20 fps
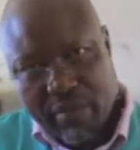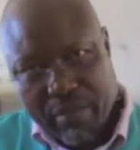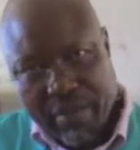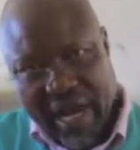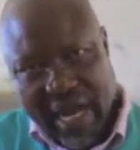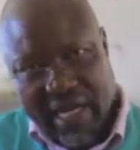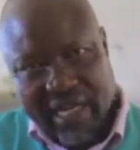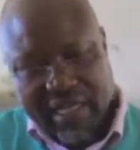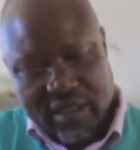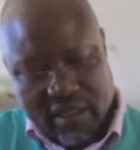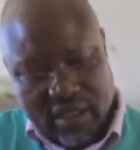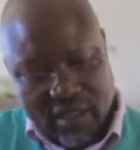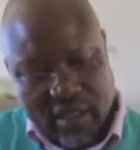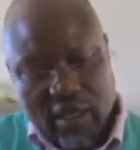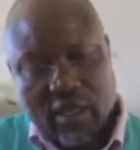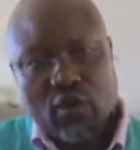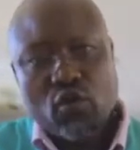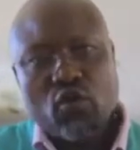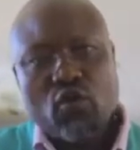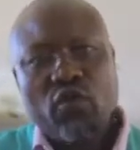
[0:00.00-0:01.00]
palate,
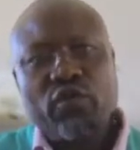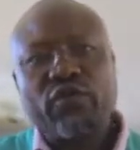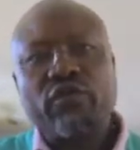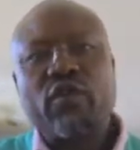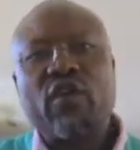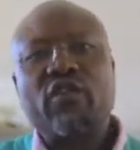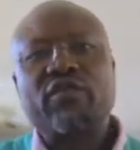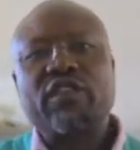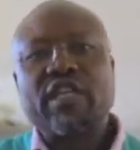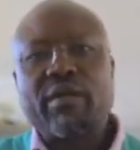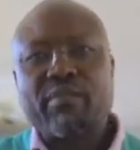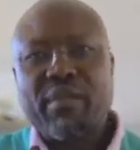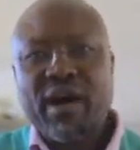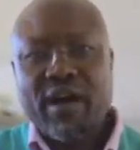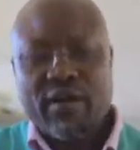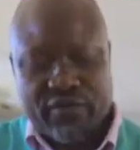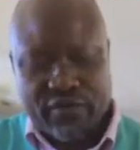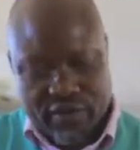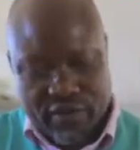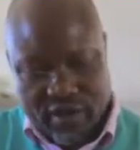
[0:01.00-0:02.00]
the roof of the
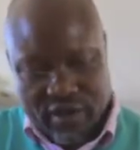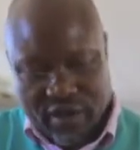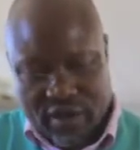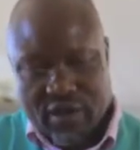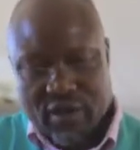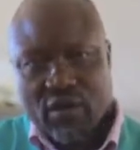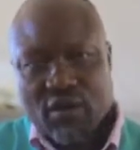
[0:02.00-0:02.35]
mouth.